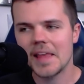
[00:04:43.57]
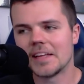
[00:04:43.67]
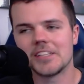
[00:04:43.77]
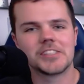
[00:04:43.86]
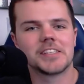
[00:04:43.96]

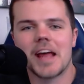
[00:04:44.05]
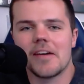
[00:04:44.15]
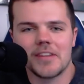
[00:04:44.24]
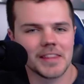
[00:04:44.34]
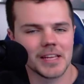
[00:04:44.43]
They just didn't
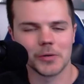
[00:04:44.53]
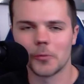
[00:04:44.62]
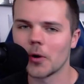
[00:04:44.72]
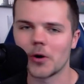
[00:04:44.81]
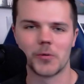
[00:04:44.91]
have anything to
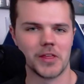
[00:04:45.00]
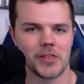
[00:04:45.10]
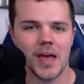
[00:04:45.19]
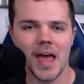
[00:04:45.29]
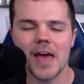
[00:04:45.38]
work
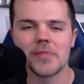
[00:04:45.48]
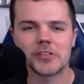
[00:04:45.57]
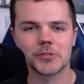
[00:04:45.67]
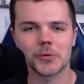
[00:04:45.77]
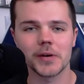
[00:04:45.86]
with, and the
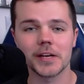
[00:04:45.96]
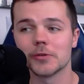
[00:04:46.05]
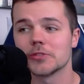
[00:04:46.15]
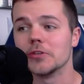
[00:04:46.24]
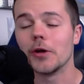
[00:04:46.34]
story
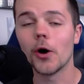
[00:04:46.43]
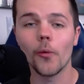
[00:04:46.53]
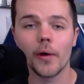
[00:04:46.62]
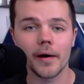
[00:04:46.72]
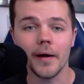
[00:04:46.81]
goes
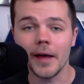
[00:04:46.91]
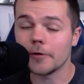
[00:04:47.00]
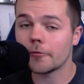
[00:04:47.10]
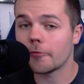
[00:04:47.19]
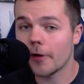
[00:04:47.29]
nowhere,
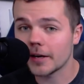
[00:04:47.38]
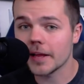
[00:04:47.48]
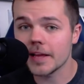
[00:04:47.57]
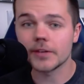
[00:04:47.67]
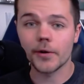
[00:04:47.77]
and
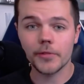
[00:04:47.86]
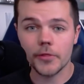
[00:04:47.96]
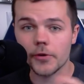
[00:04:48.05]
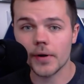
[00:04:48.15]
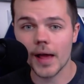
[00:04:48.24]
frankly, during the
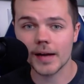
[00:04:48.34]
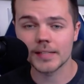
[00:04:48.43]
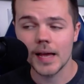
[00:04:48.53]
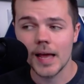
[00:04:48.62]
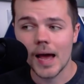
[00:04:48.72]
third act,